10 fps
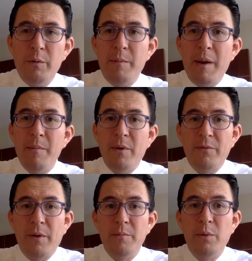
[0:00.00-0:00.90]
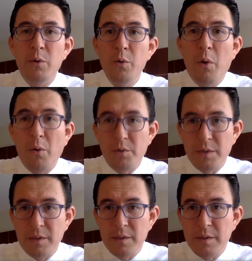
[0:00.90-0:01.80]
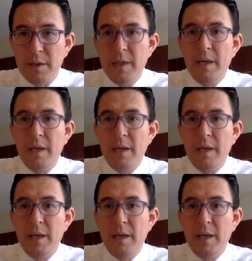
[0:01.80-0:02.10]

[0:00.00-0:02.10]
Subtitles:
remember from blue oceans